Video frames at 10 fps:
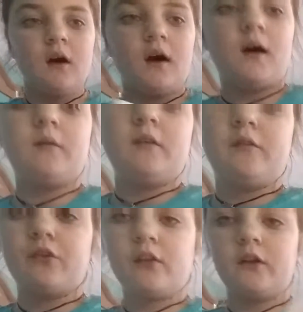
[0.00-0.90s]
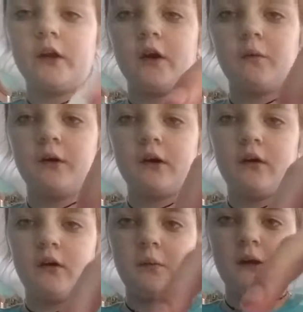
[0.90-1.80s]
Um, and for the clear, we're
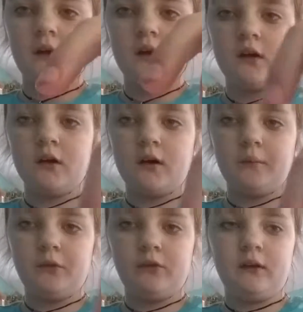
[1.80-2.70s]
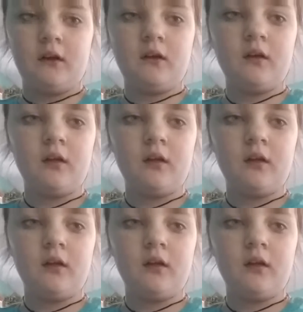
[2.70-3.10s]
going to be um, using